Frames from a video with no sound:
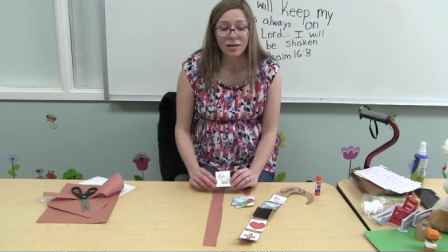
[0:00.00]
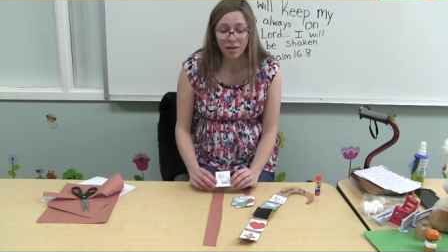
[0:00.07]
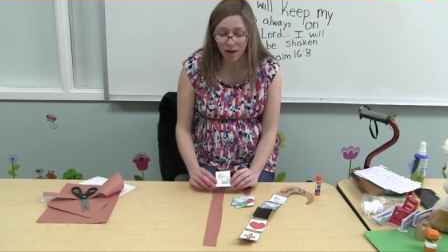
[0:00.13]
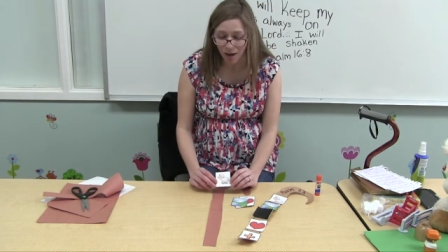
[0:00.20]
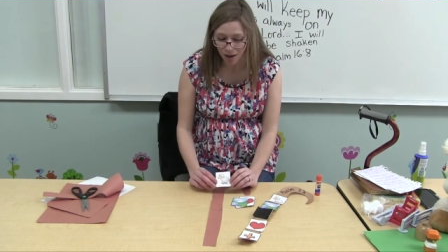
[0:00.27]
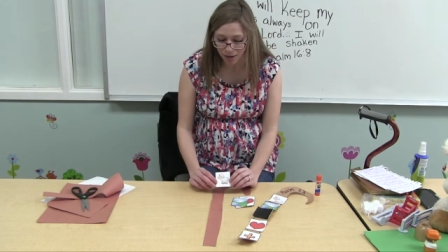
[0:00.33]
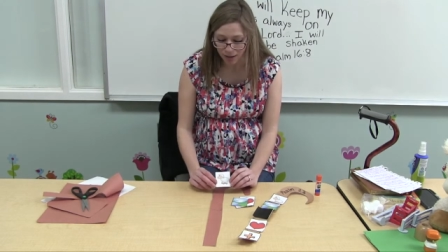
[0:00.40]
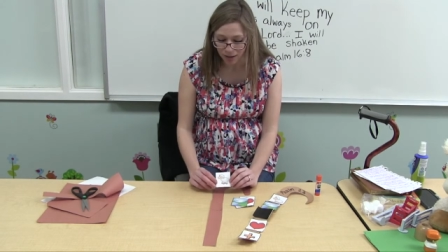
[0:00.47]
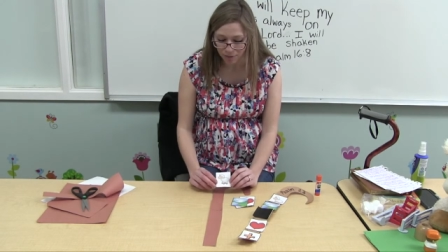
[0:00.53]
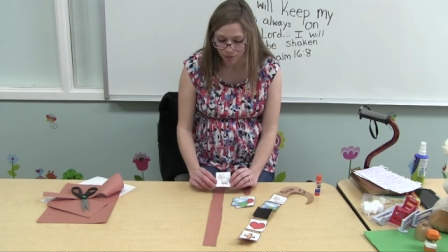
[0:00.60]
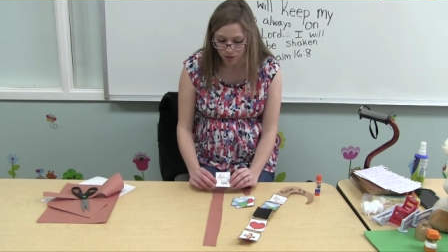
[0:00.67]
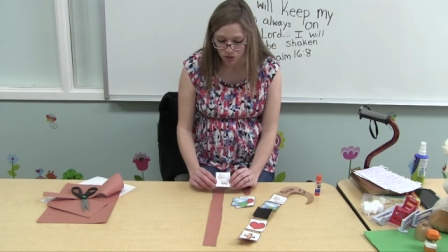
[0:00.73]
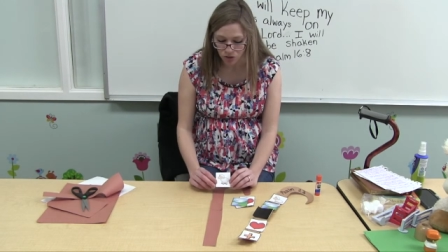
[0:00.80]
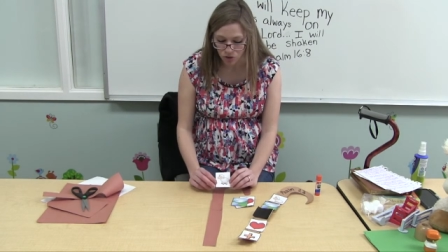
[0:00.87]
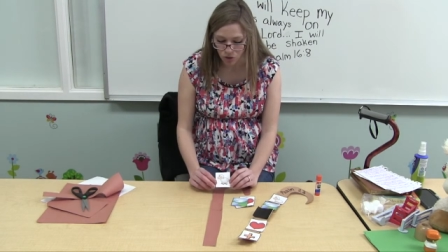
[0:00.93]
God
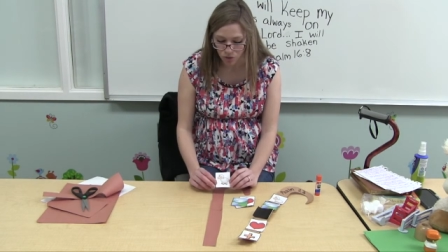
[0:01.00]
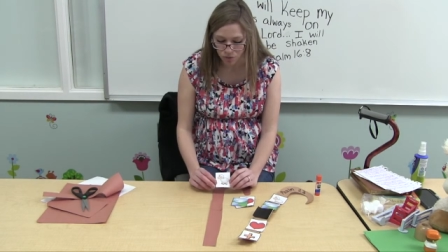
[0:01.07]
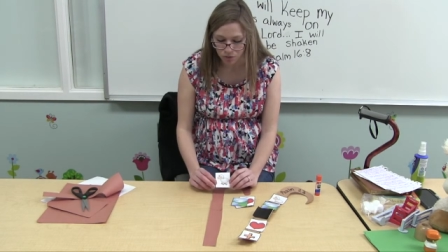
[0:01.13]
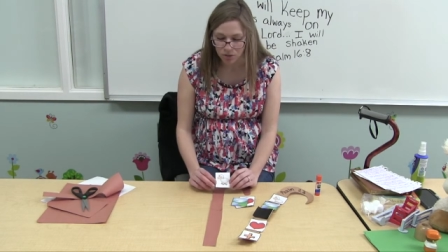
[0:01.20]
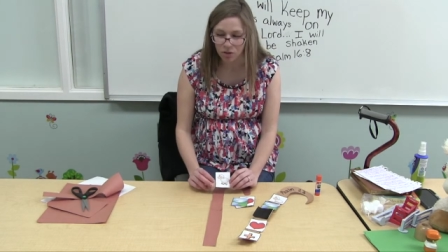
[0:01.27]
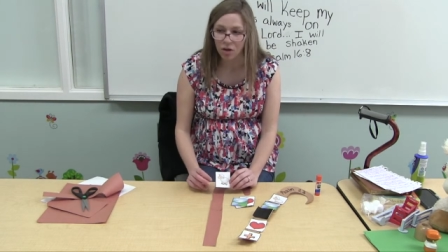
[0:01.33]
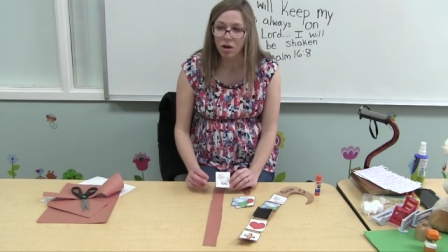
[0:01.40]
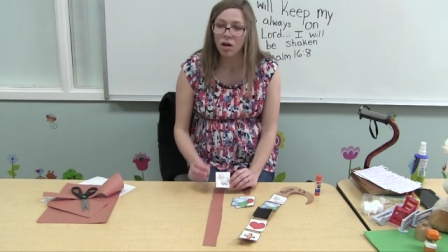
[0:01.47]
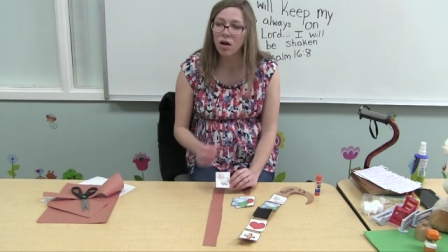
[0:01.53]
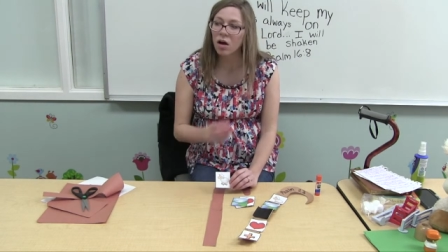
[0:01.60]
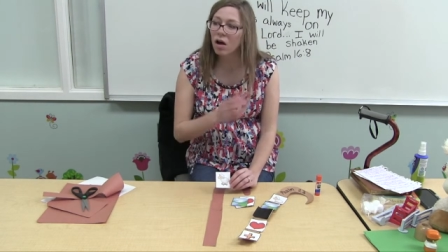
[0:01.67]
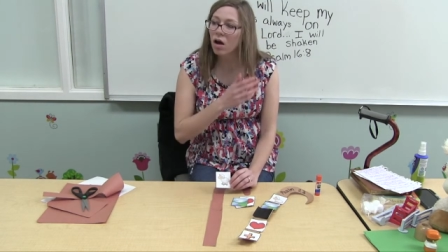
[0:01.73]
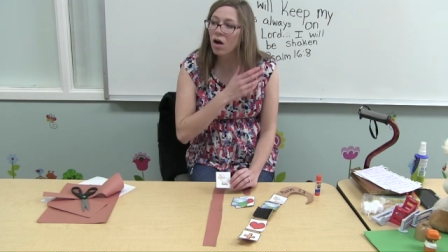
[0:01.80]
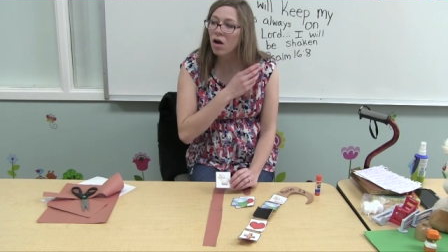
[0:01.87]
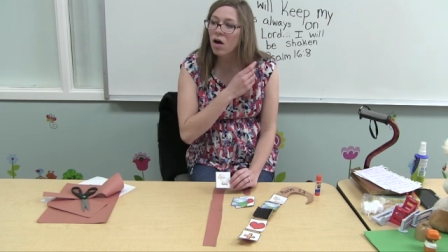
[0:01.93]
even knows
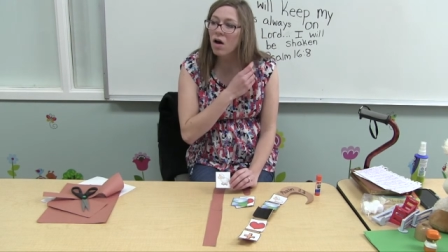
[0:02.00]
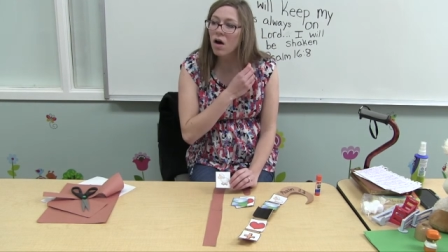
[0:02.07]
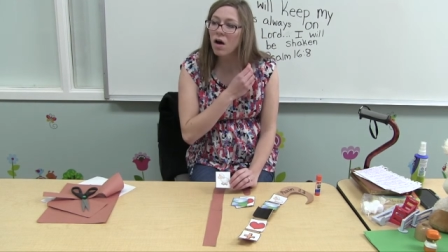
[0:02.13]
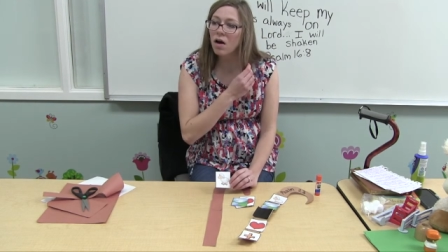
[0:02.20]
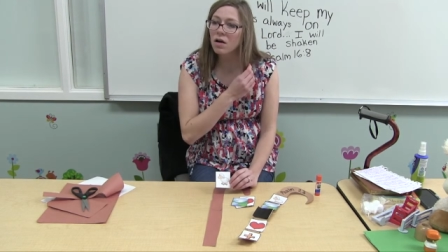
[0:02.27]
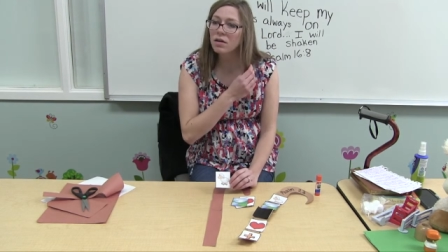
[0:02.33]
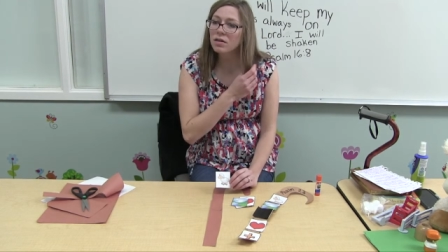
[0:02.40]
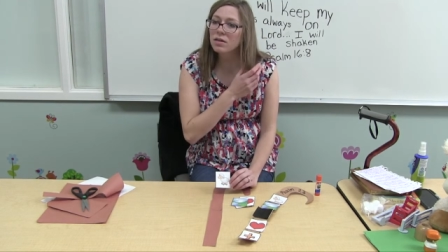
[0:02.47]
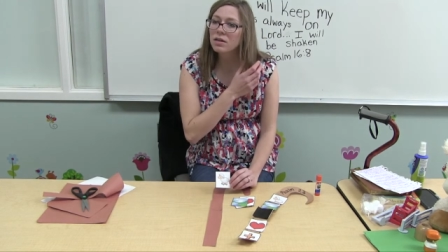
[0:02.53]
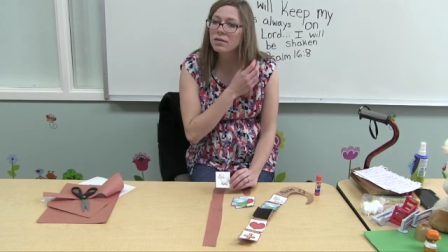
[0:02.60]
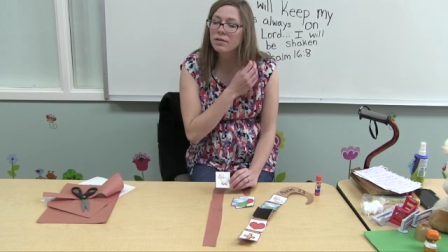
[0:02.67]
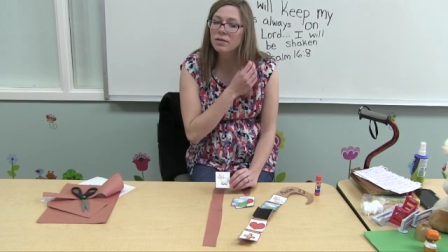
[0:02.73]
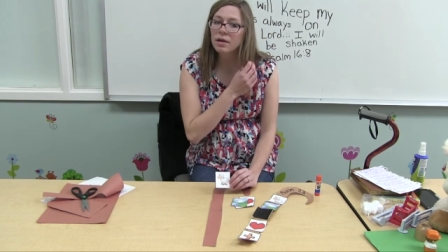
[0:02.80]
all the